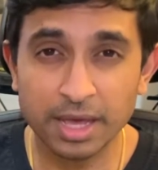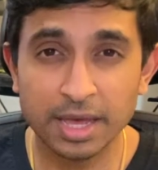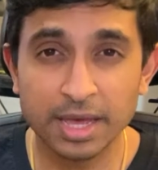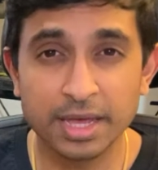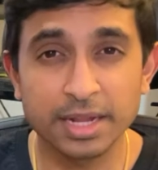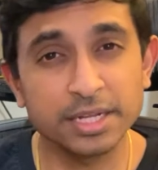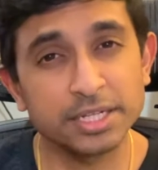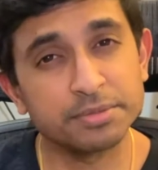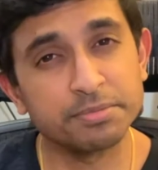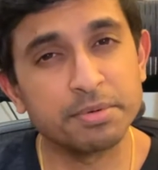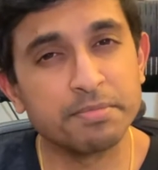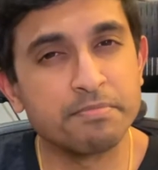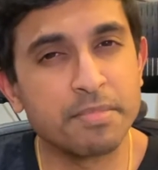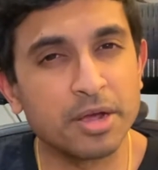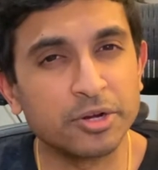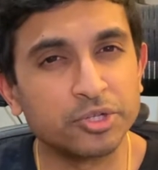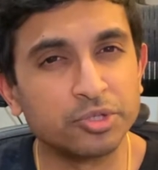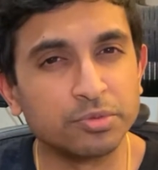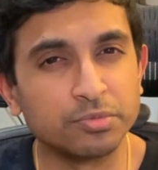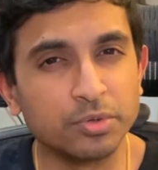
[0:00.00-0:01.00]
It needs to be
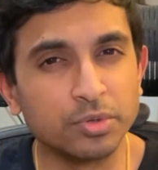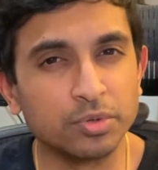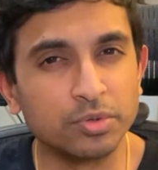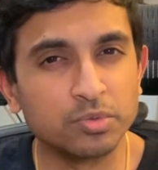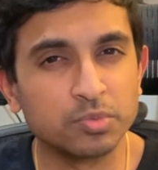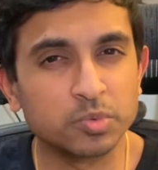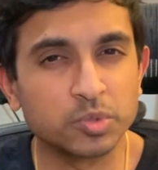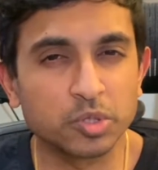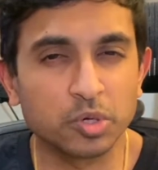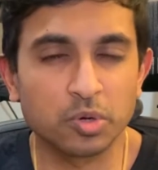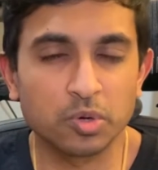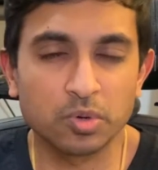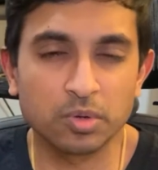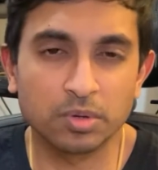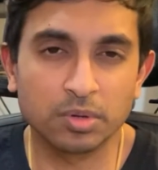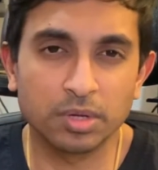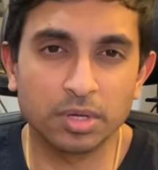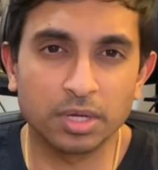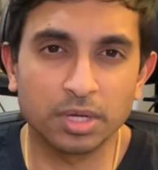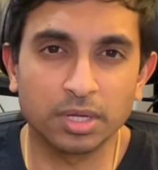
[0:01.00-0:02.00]
measurable. So
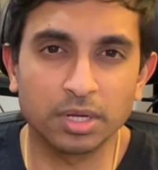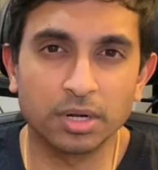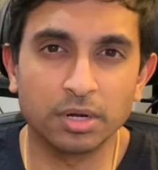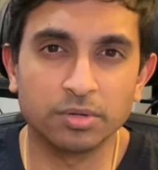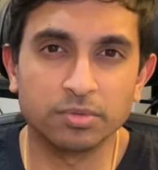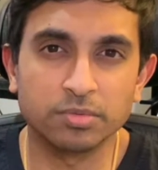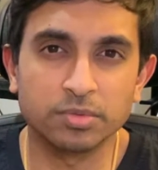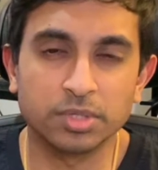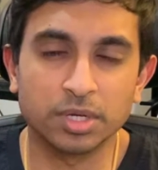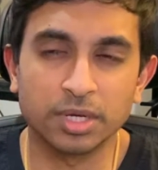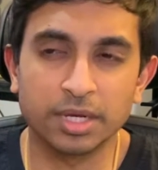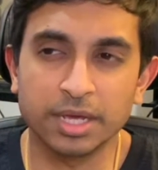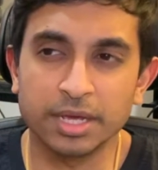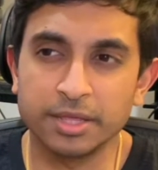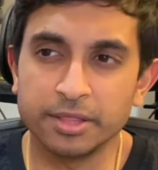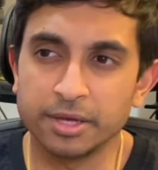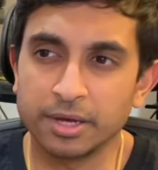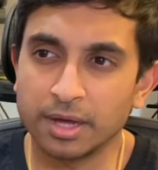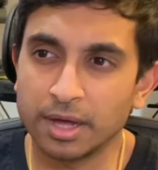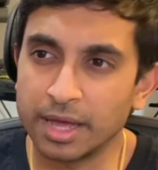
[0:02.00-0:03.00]
so
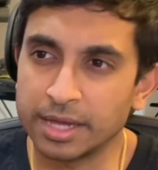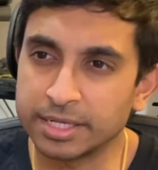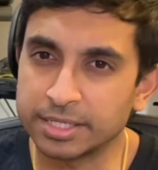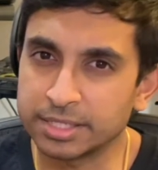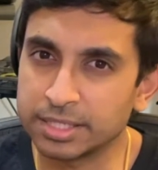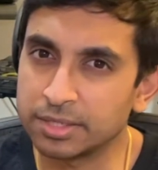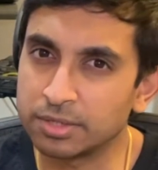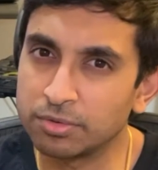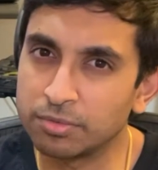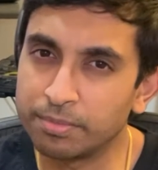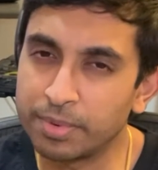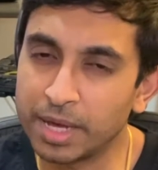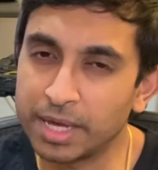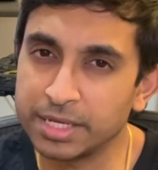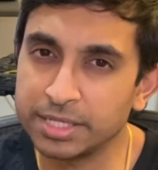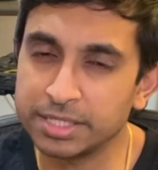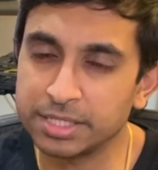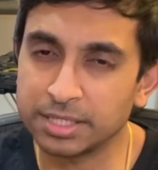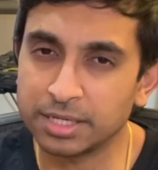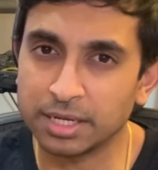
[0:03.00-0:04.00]
either external
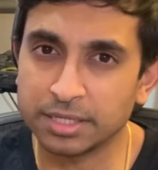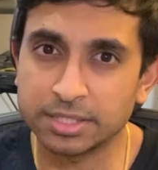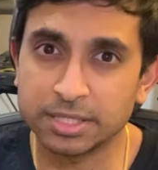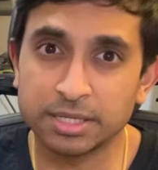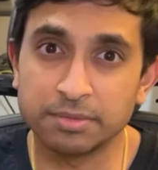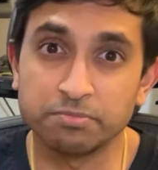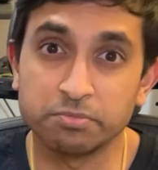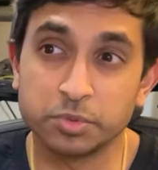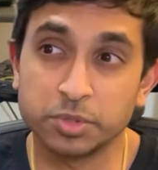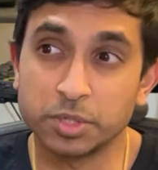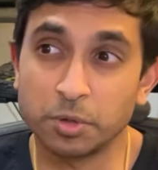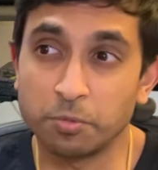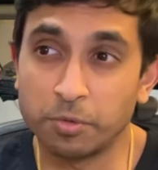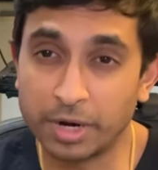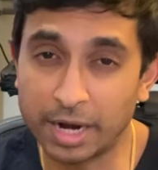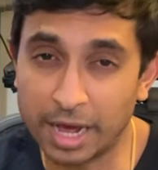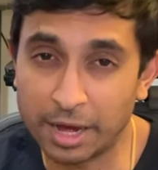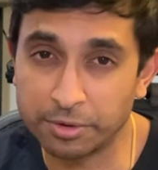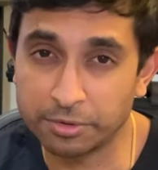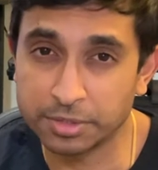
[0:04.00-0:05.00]
based, as in someone
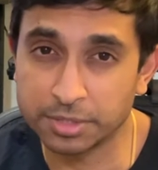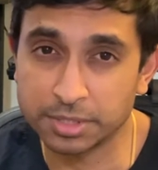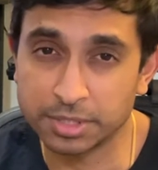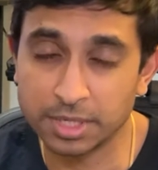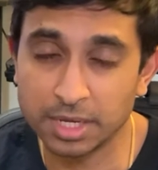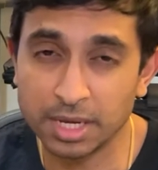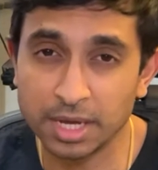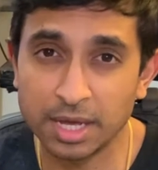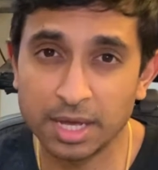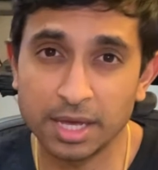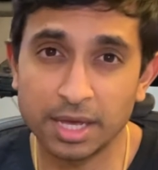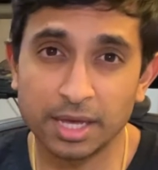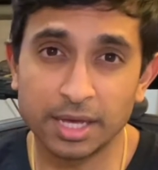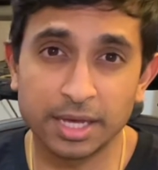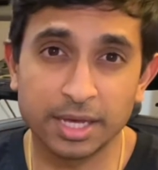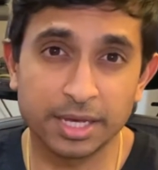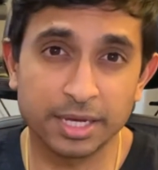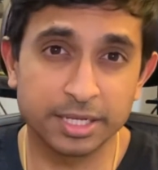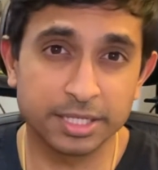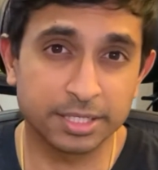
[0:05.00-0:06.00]
else
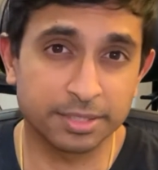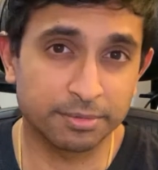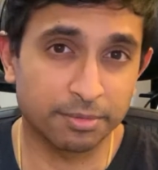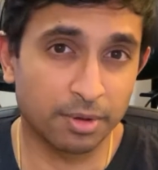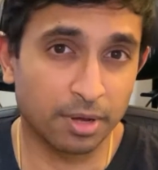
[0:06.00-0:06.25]
is